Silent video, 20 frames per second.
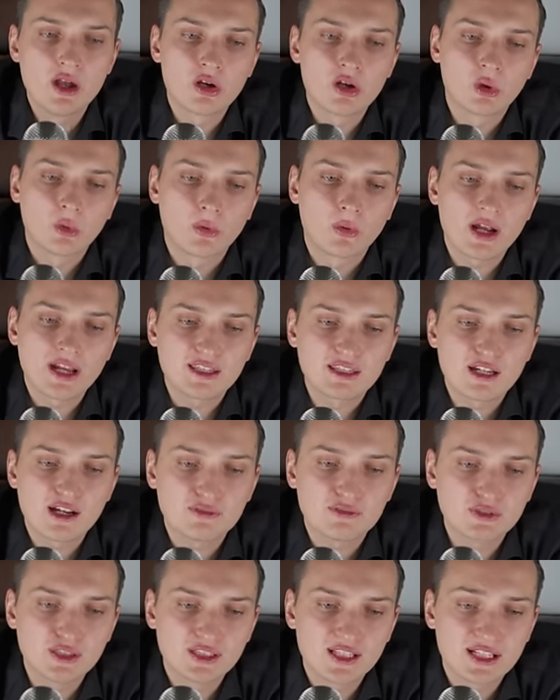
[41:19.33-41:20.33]
right
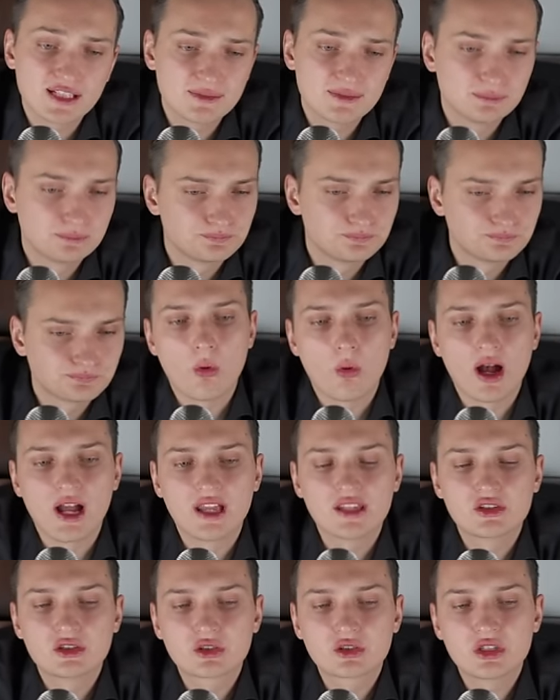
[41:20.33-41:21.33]
after that. I
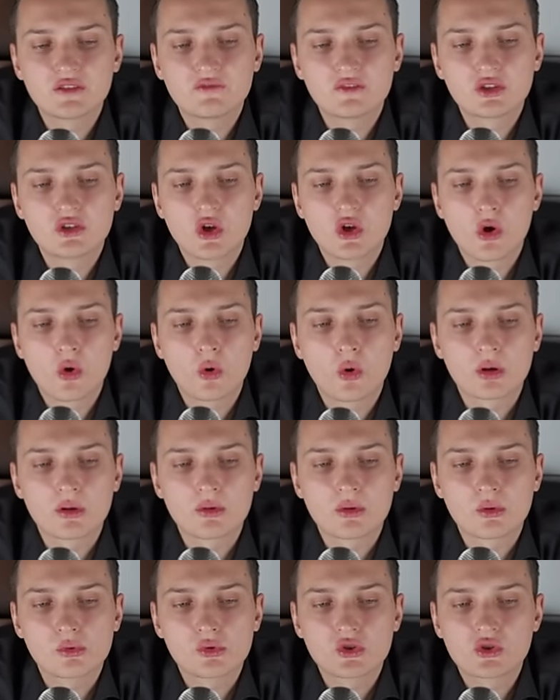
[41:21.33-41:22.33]
don't even know
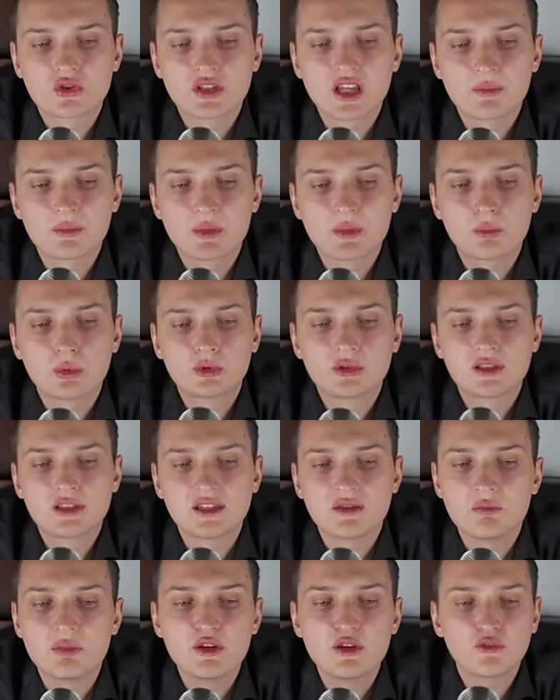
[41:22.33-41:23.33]
should I be putting
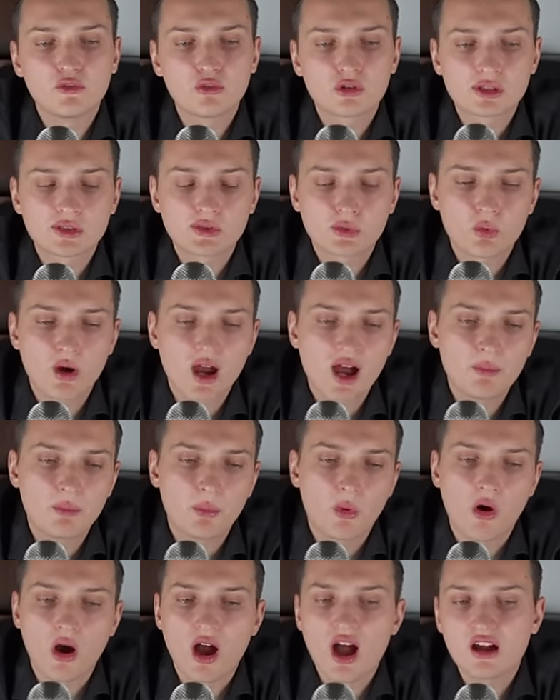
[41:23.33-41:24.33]
it before Trump
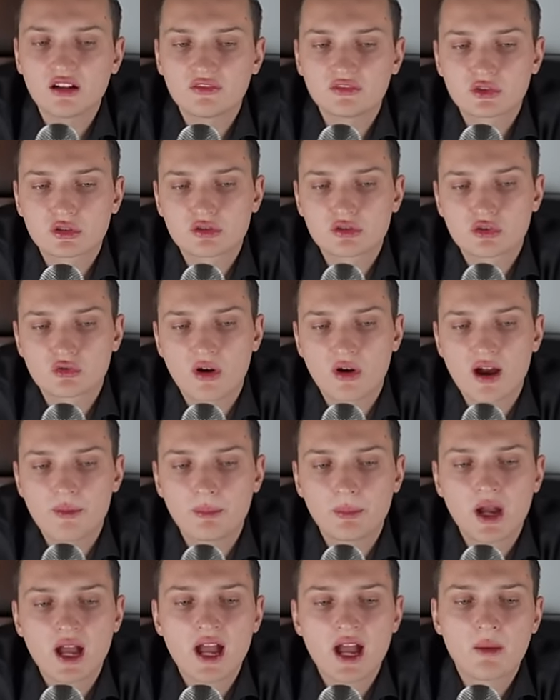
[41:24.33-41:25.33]
or after
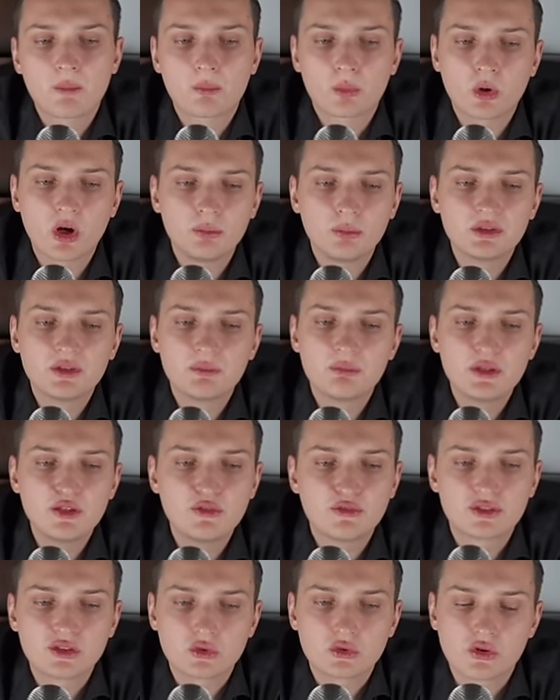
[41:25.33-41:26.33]
Trump? Probably
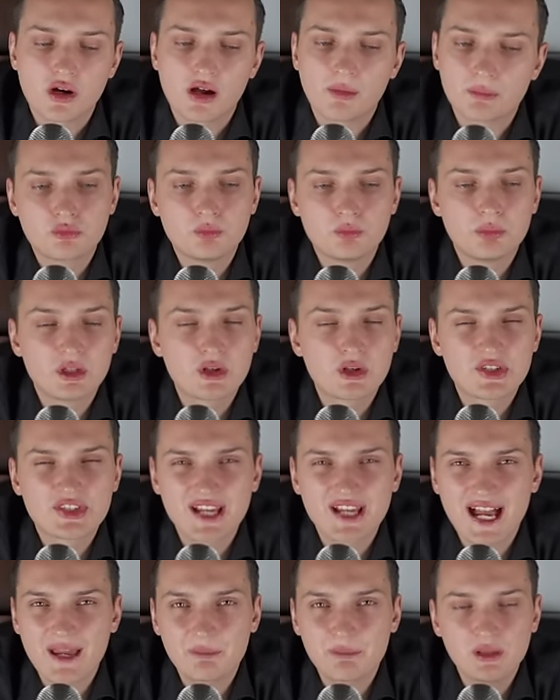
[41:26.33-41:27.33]
before Trump, because
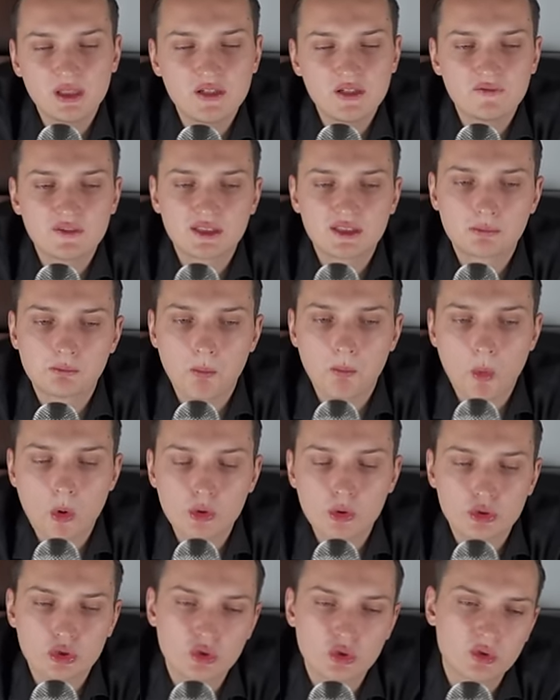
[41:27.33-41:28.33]
I believe that
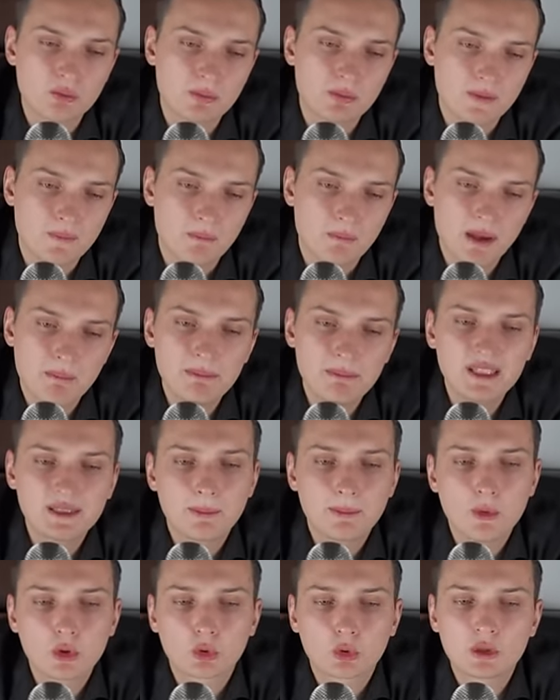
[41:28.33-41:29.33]
Mock should be a bit
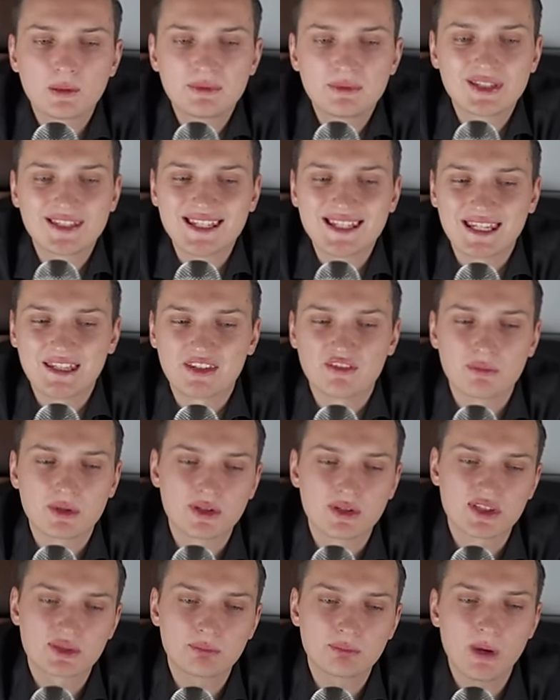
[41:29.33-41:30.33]
more crypto native
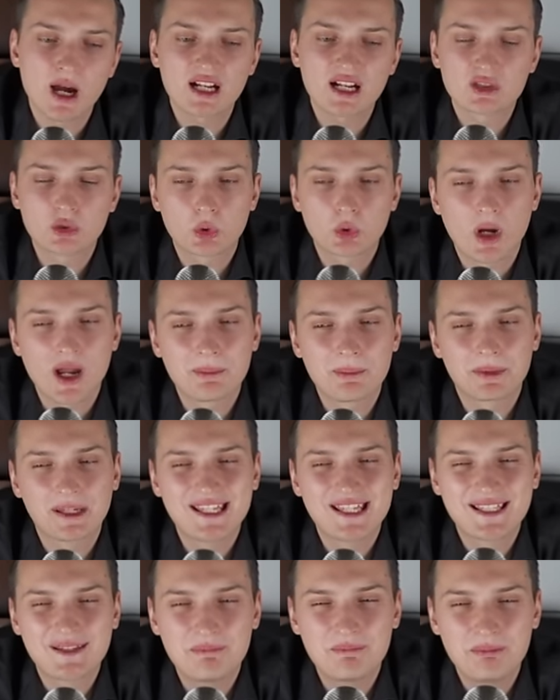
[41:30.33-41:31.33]
because MAGA Trump
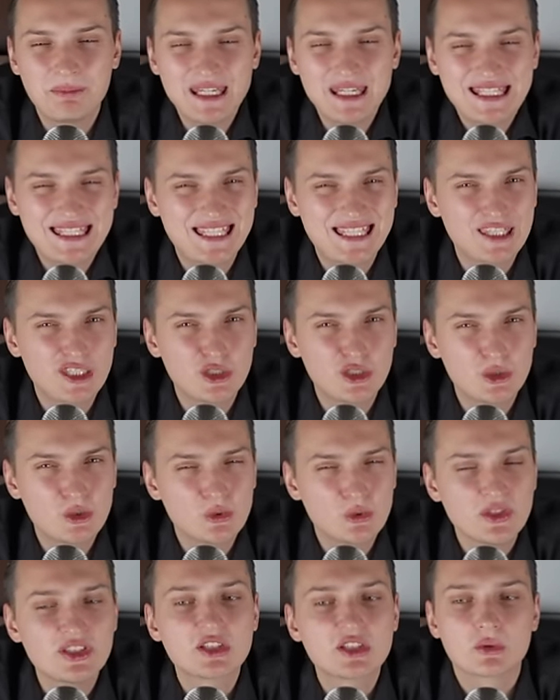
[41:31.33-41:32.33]
is a bit too
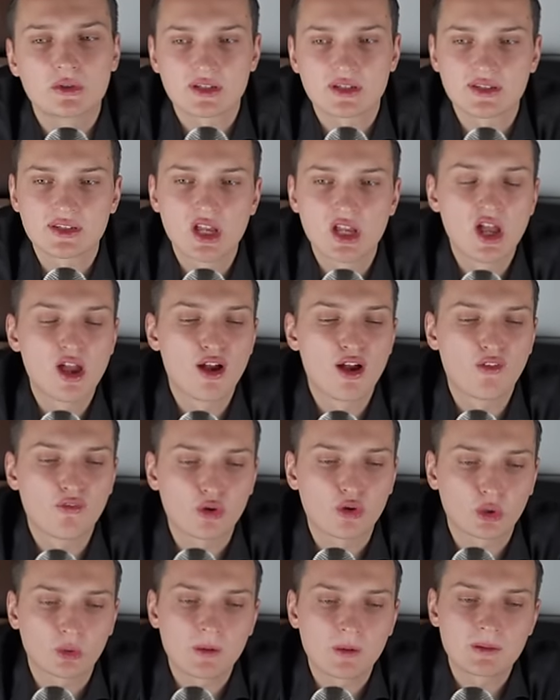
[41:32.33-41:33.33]
serious
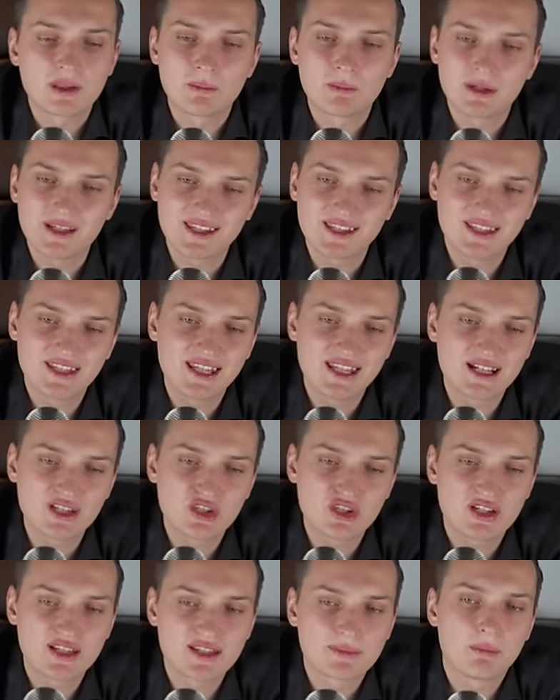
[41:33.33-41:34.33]
for crypto, but that's
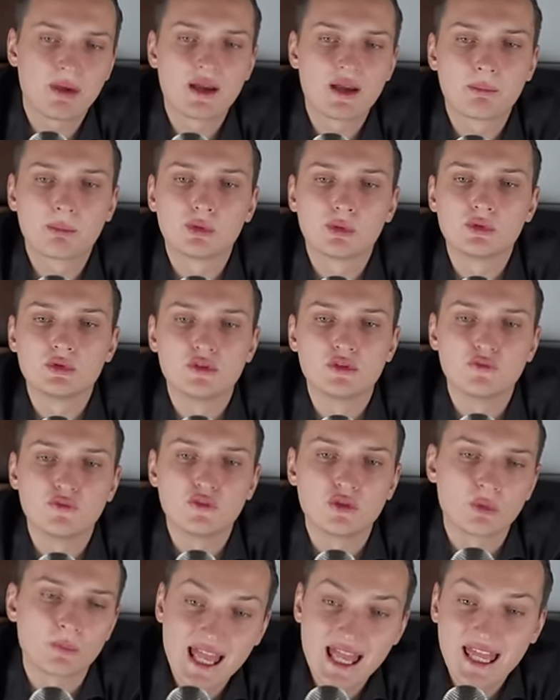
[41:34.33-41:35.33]
just my point of view.